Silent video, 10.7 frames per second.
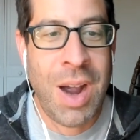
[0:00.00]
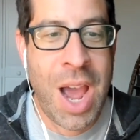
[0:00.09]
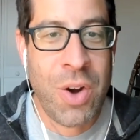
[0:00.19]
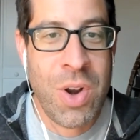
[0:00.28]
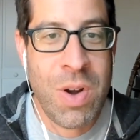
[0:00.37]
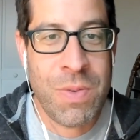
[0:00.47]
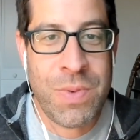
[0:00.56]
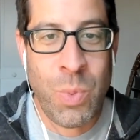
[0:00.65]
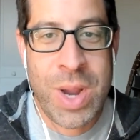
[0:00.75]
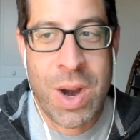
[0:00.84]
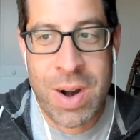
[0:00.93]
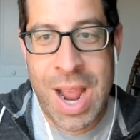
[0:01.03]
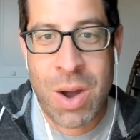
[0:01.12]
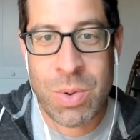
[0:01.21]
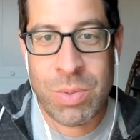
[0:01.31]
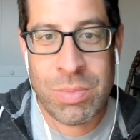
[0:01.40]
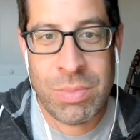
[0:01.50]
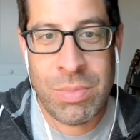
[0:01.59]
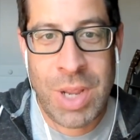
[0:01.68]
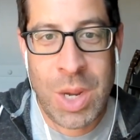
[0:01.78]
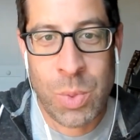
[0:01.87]
I don't know if we are now
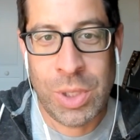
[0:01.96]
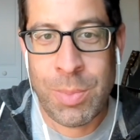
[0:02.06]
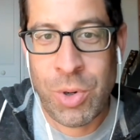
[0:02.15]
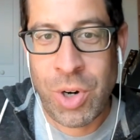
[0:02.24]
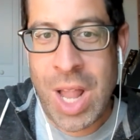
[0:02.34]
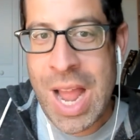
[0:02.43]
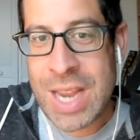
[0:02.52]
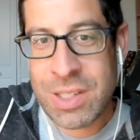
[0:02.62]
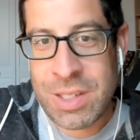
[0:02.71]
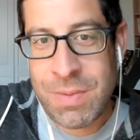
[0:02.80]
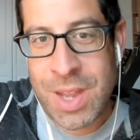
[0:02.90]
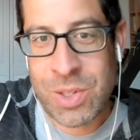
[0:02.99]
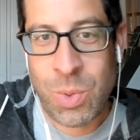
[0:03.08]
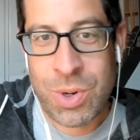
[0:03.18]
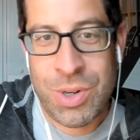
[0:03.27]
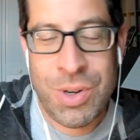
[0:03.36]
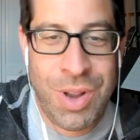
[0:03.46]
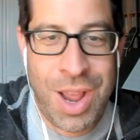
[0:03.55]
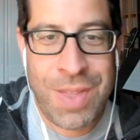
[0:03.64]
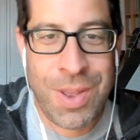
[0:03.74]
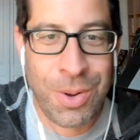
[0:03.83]
equilibralized, if that's a word,
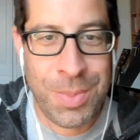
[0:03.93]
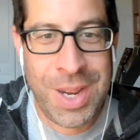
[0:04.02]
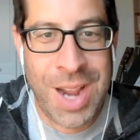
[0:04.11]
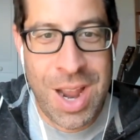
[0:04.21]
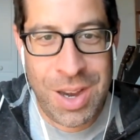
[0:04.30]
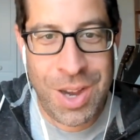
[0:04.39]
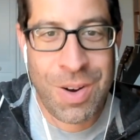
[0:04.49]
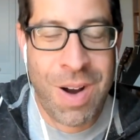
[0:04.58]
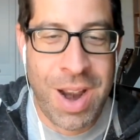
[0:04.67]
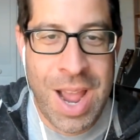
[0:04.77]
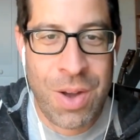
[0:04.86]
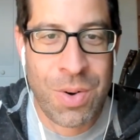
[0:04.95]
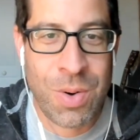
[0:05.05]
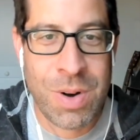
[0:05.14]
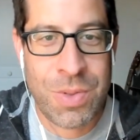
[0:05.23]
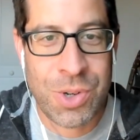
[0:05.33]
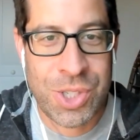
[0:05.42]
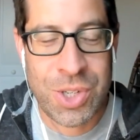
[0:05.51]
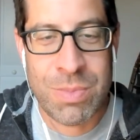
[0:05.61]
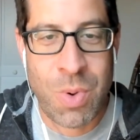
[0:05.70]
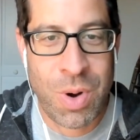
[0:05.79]
and it'll be kind of here on out, or if there's
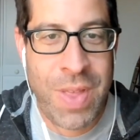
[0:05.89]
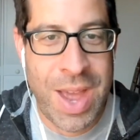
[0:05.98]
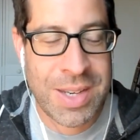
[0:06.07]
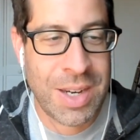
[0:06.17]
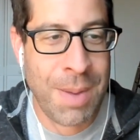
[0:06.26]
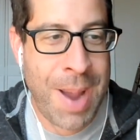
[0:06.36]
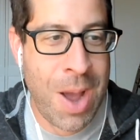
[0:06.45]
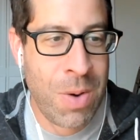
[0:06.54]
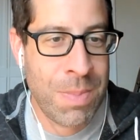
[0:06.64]
still more of that to come out.